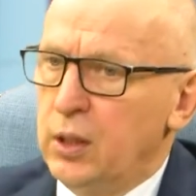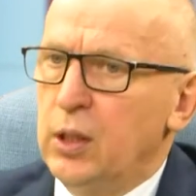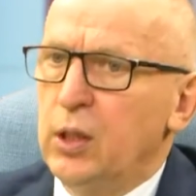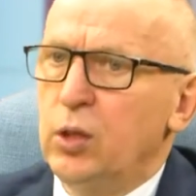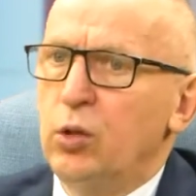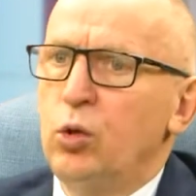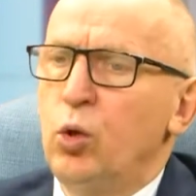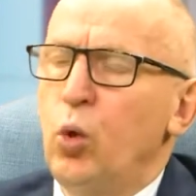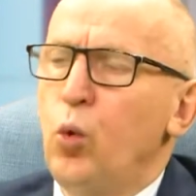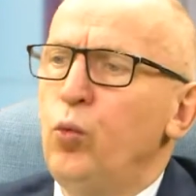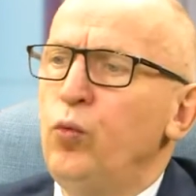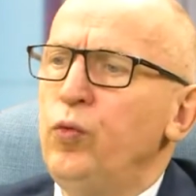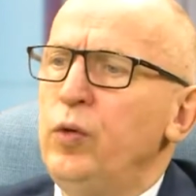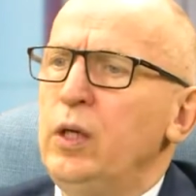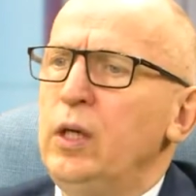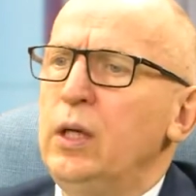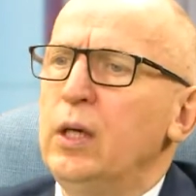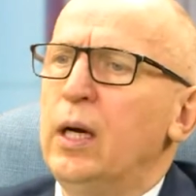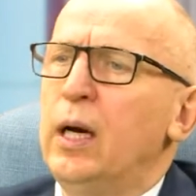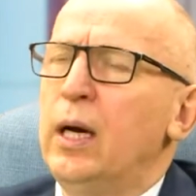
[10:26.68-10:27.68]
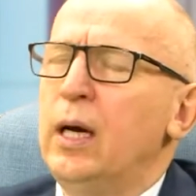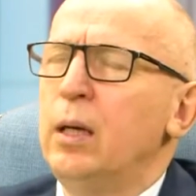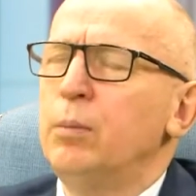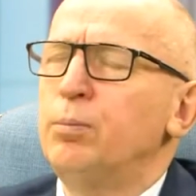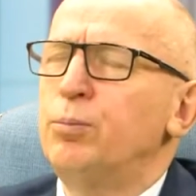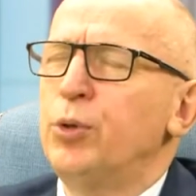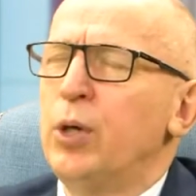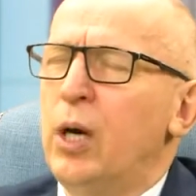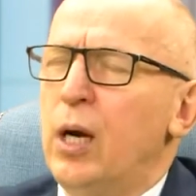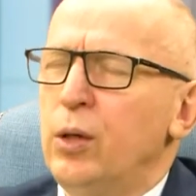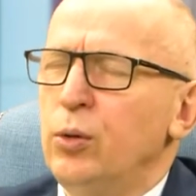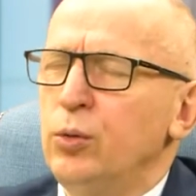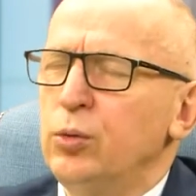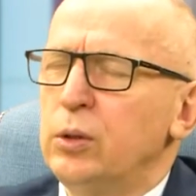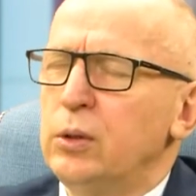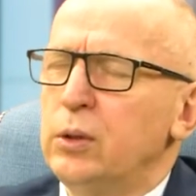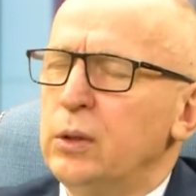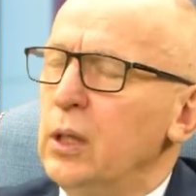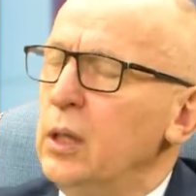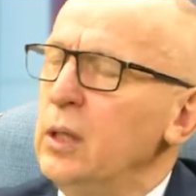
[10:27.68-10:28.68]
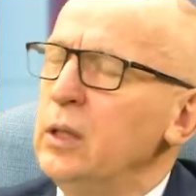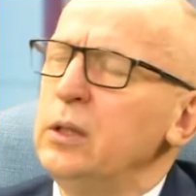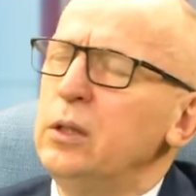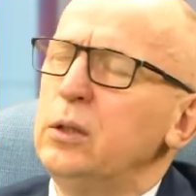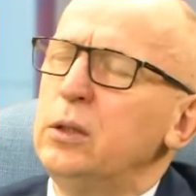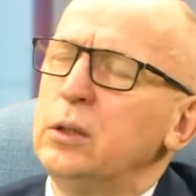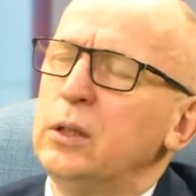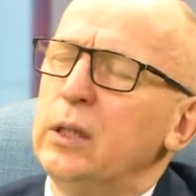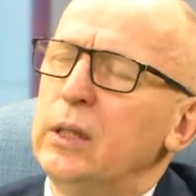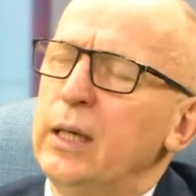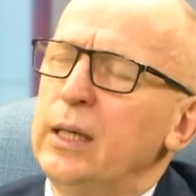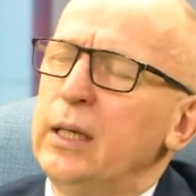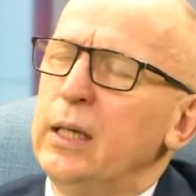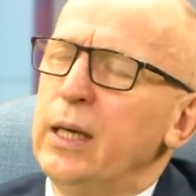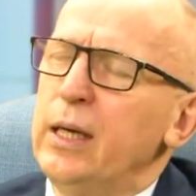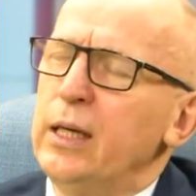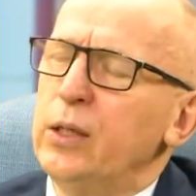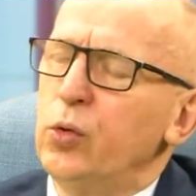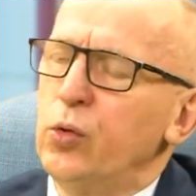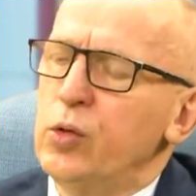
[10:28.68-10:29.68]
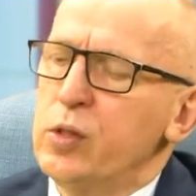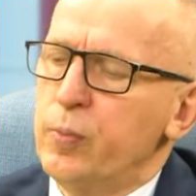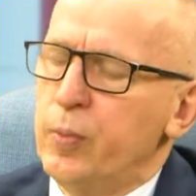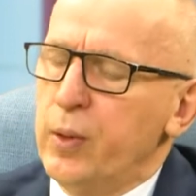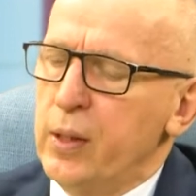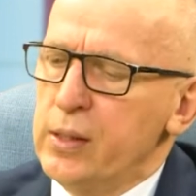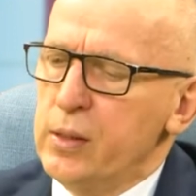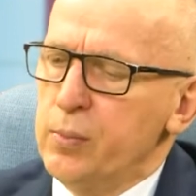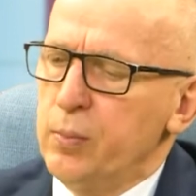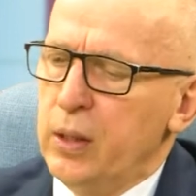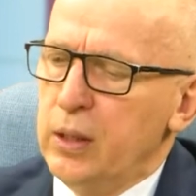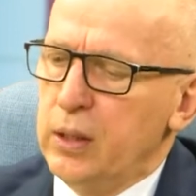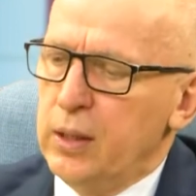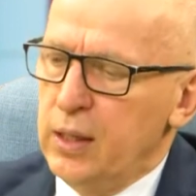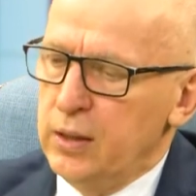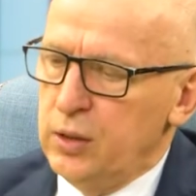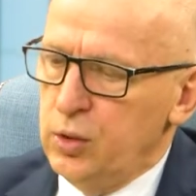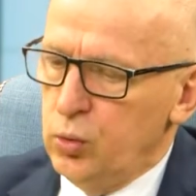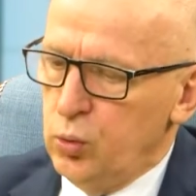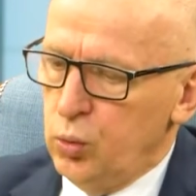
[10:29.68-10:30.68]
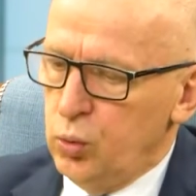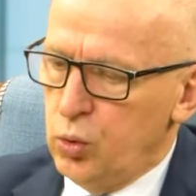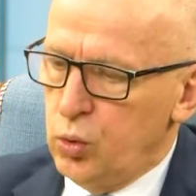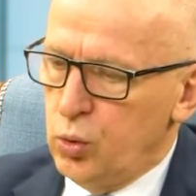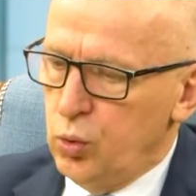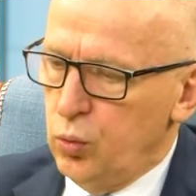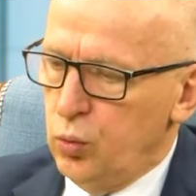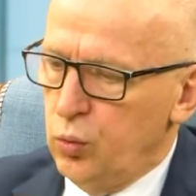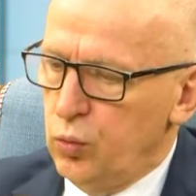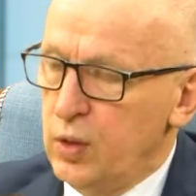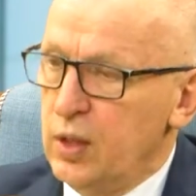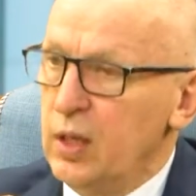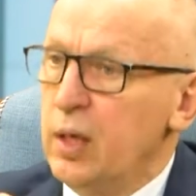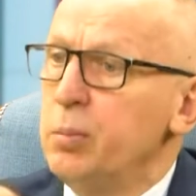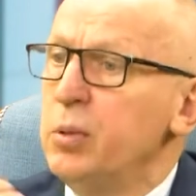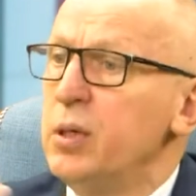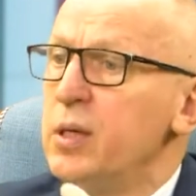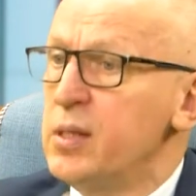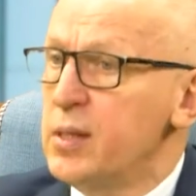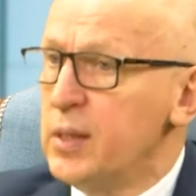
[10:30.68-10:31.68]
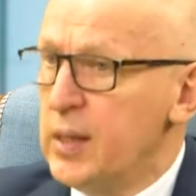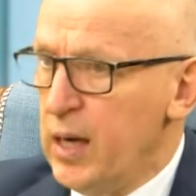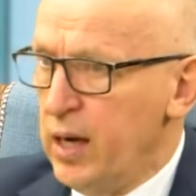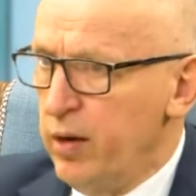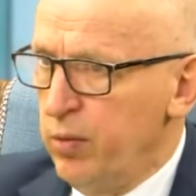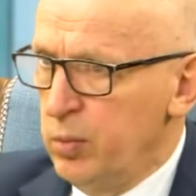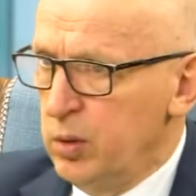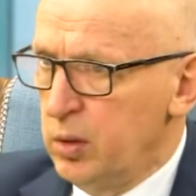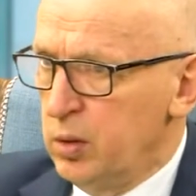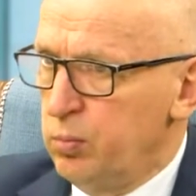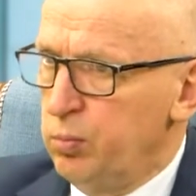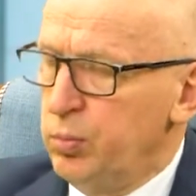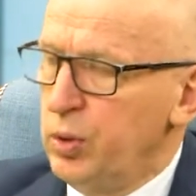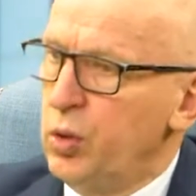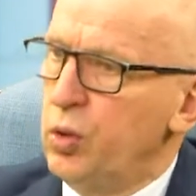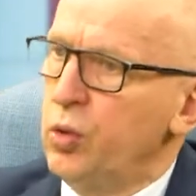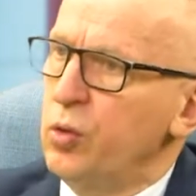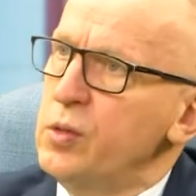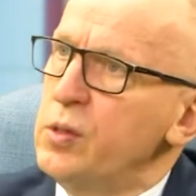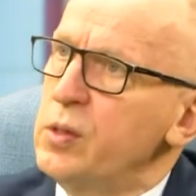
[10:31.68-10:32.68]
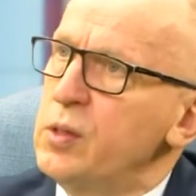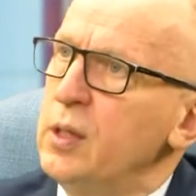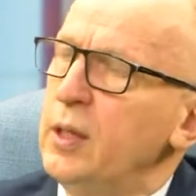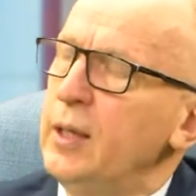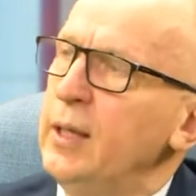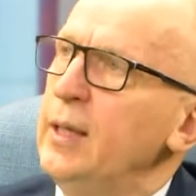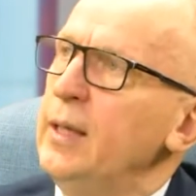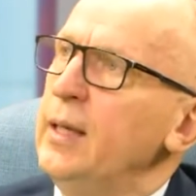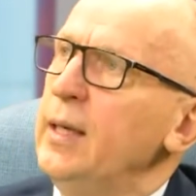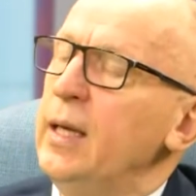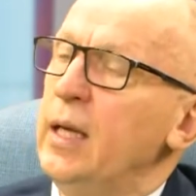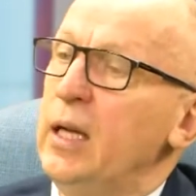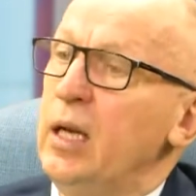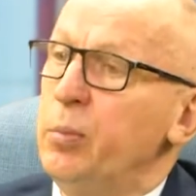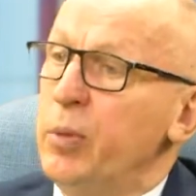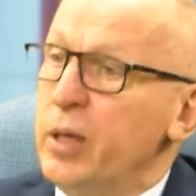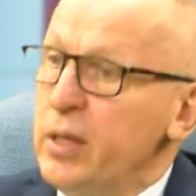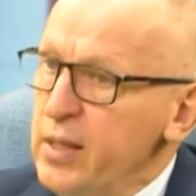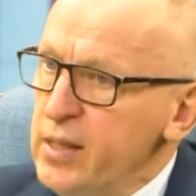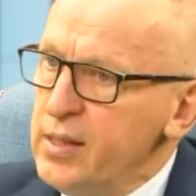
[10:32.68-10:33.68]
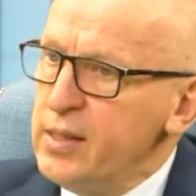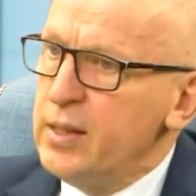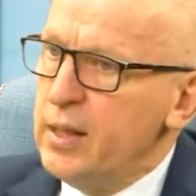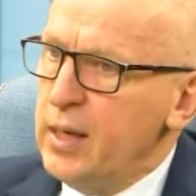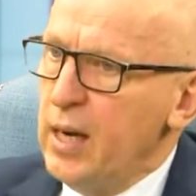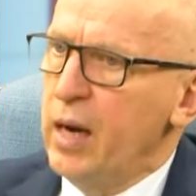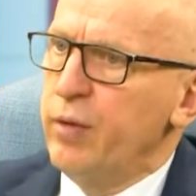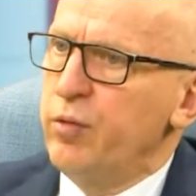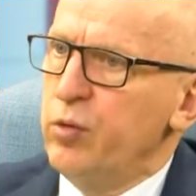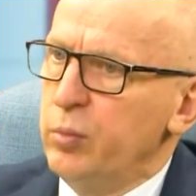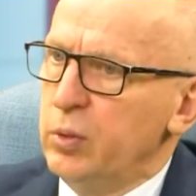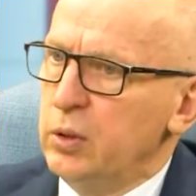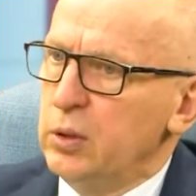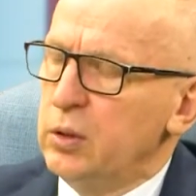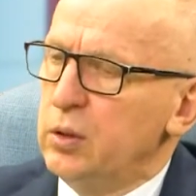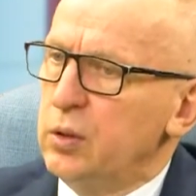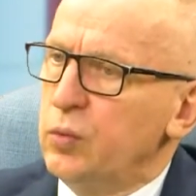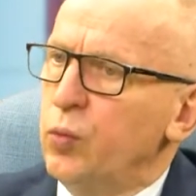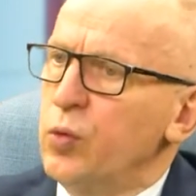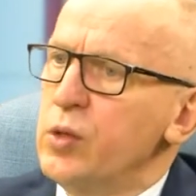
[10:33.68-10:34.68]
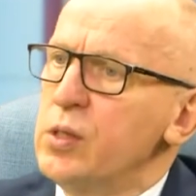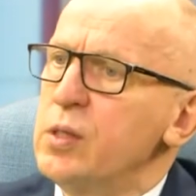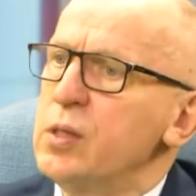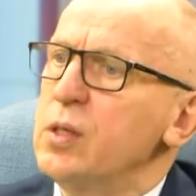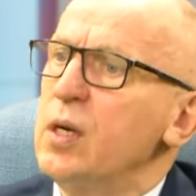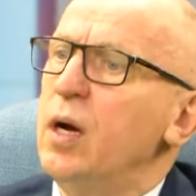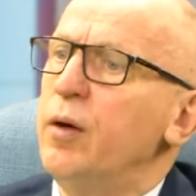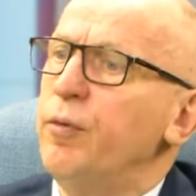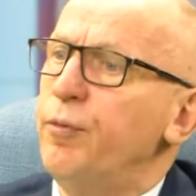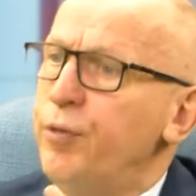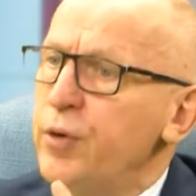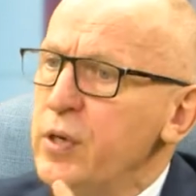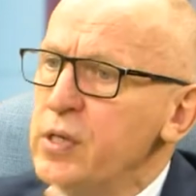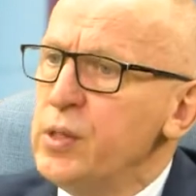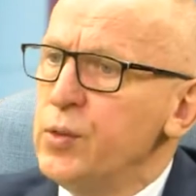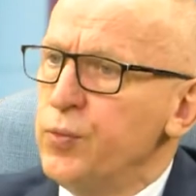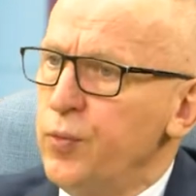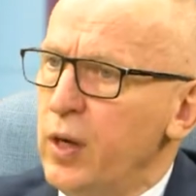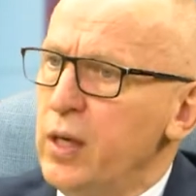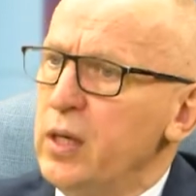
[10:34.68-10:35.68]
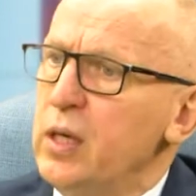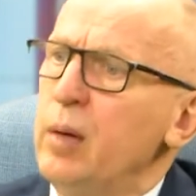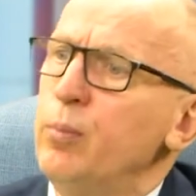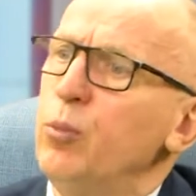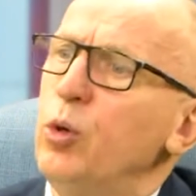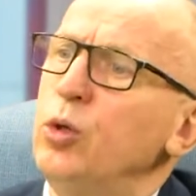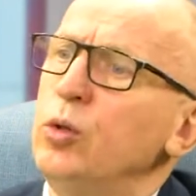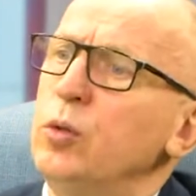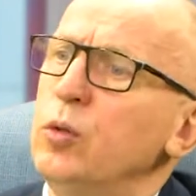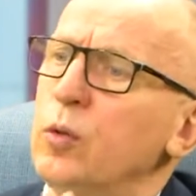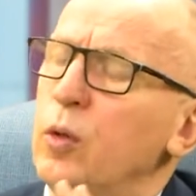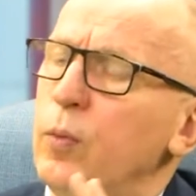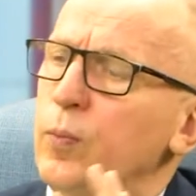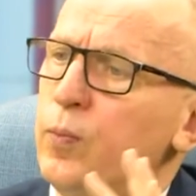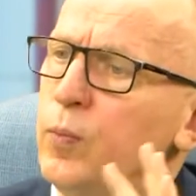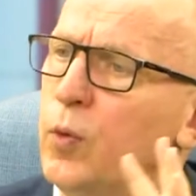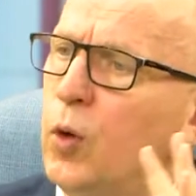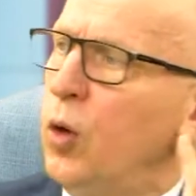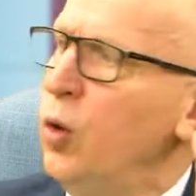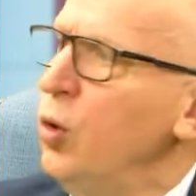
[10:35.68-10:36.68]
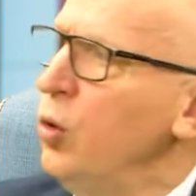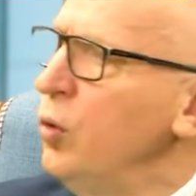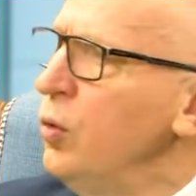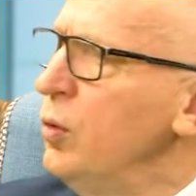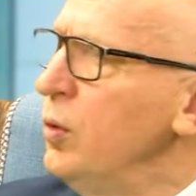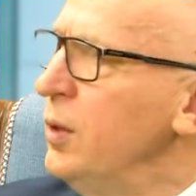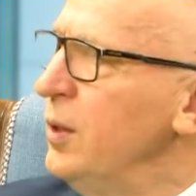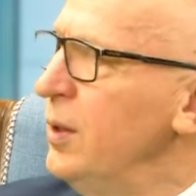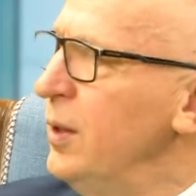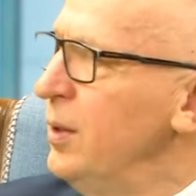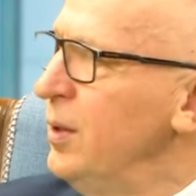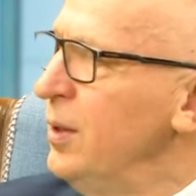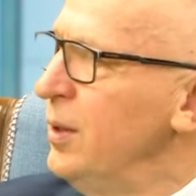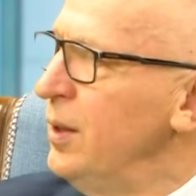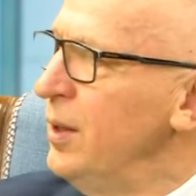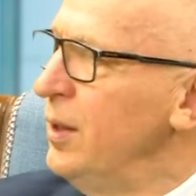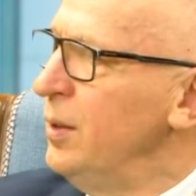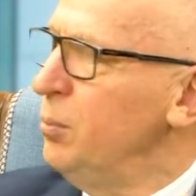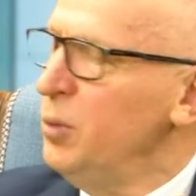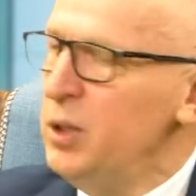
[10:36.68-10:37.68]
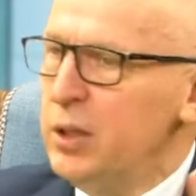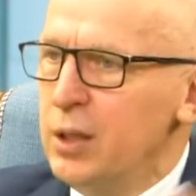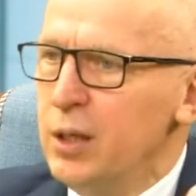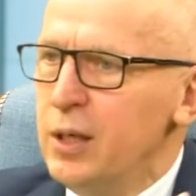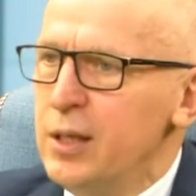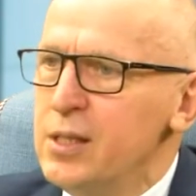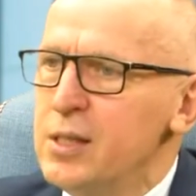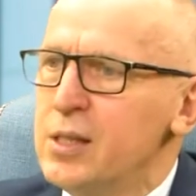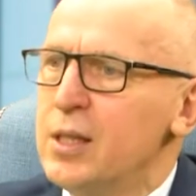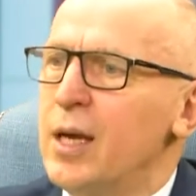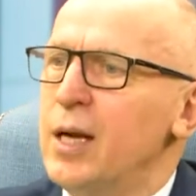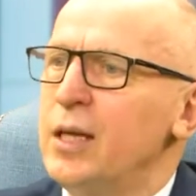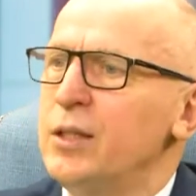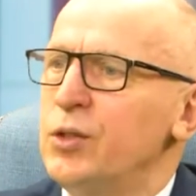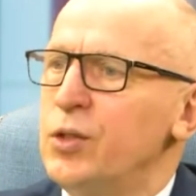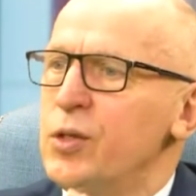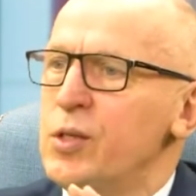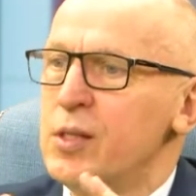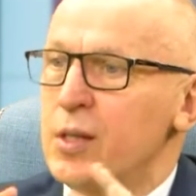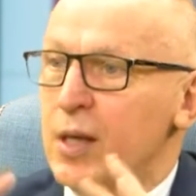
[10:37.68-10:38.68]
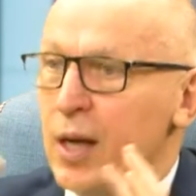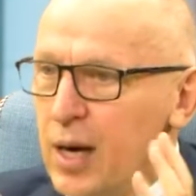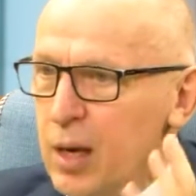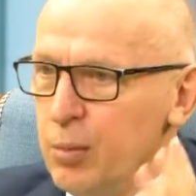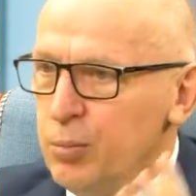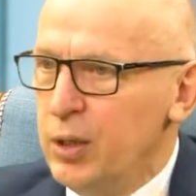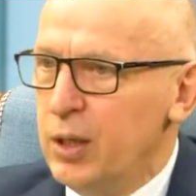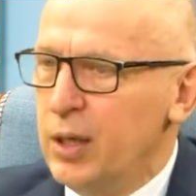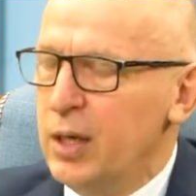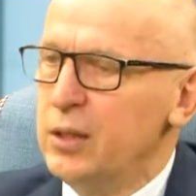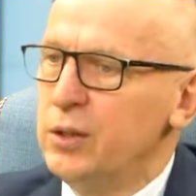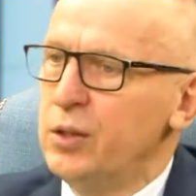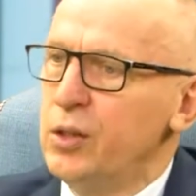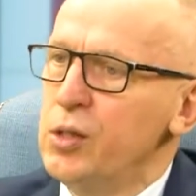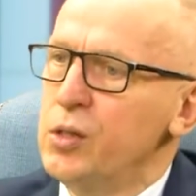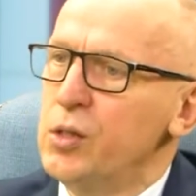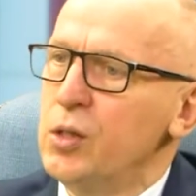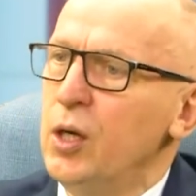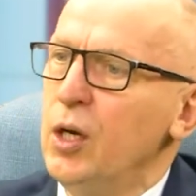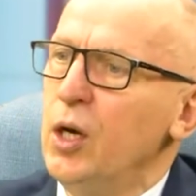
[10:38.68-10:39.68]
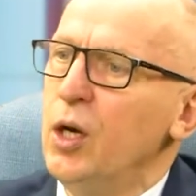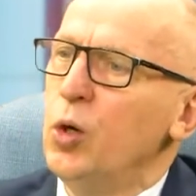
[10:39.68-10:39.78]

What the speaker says: You know, we are proud, and I'd like to express my gratitude to the Lebanese government, because Lebanese government was first one among all Middle East countries, Arabic countries,